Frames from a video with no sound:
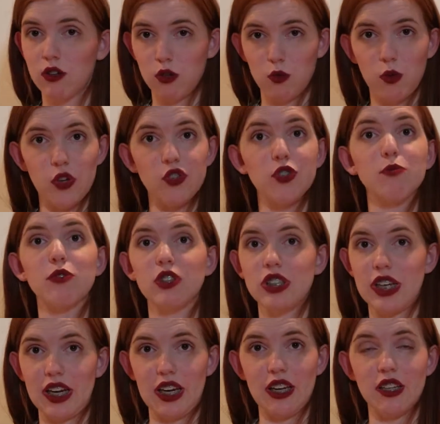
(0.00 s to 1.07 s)
Quadruple
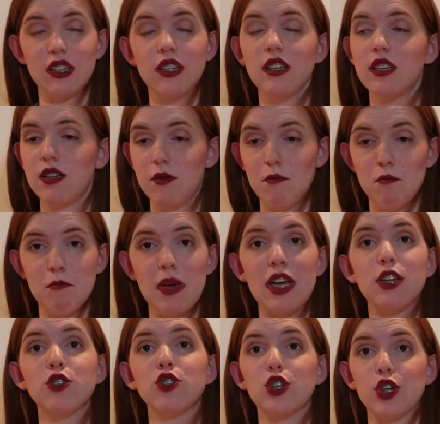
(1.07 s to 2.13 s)
check it.
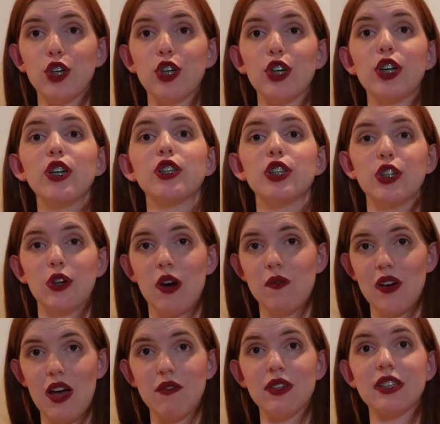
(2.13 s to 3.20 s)
Make sure that you have
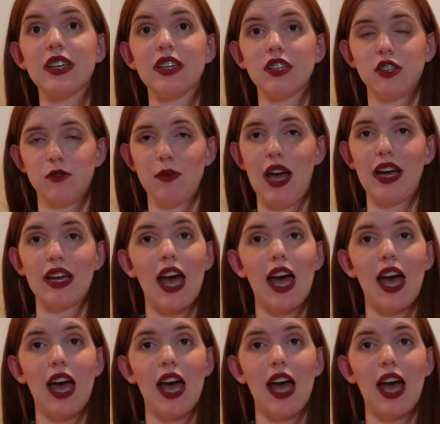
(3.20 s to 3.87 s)
everything in your bag.